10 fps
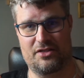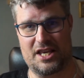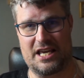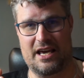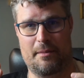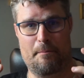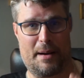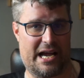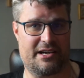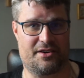the
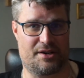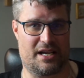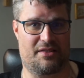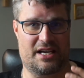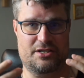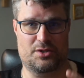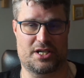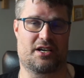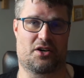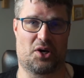binary that you
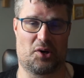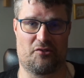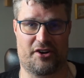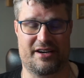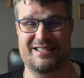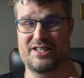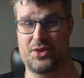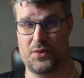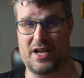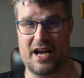send over
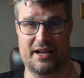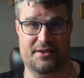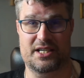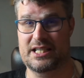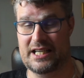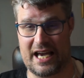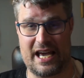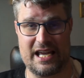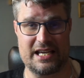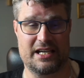is
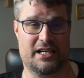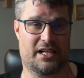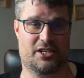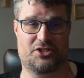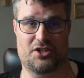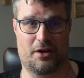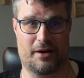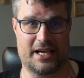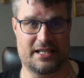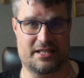300k.
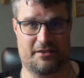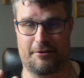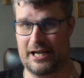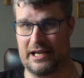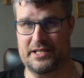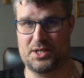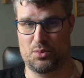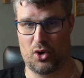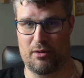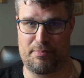So it's a really
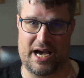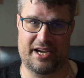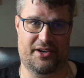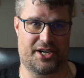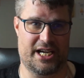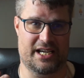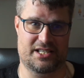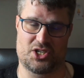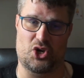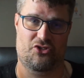small binary.
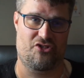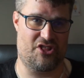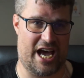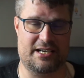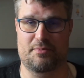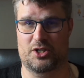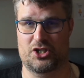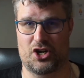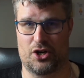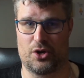It's not that
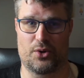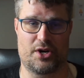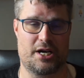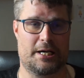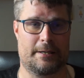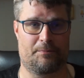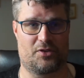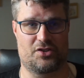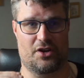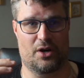much code.
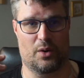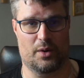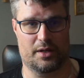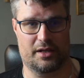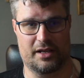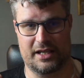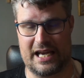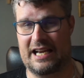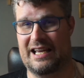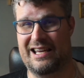So
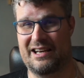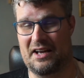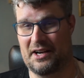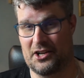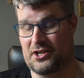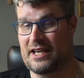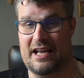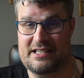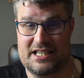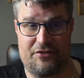getting in and looking
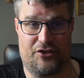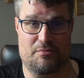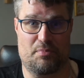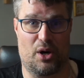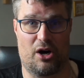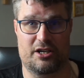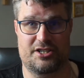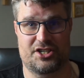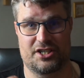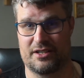at different
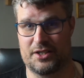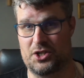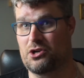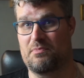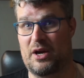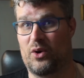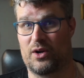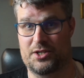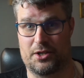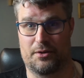parts should be
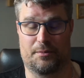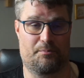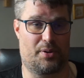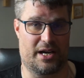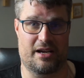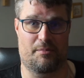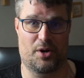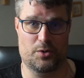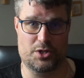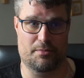also pretty
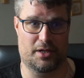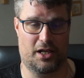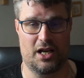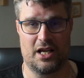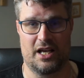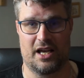approachable.